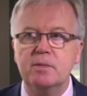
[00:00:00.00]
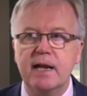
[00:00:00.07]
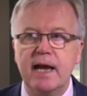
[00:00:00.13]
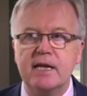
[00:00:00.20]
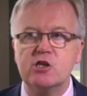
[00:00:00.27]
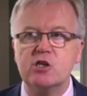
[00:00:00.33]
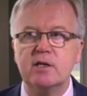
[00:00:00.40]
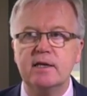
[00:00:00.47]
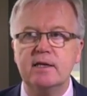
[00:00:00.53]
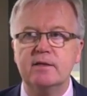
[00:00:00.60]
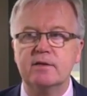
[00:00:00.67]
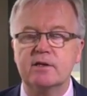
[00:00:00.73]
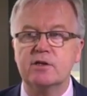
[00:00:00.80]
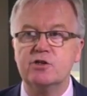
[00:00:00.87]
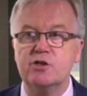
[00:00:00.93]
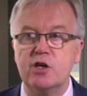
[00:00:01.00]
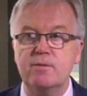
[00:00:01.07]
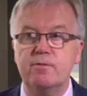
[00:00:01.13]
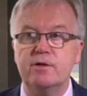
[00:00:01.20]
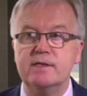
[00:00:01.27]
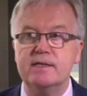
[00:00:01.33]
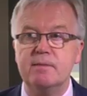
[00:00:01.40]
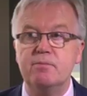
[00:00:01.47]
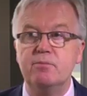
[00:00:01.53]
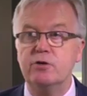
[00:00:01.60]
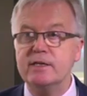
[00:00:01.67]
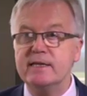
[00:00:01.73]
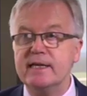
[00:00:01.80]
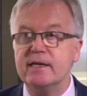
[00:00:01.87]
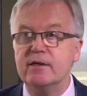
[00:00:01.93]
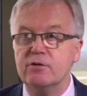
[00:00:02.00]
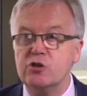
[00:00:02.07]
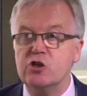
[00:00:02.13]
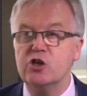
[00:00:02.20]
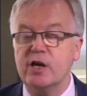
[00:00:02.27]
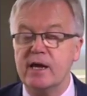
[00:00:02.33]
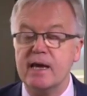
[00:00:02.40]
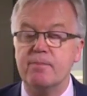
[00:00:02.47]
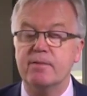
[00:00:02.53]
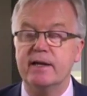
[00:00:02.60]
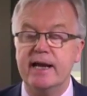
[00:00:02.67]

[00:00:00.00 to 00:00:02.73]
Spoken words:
but actually the consumer is in pretty good shape,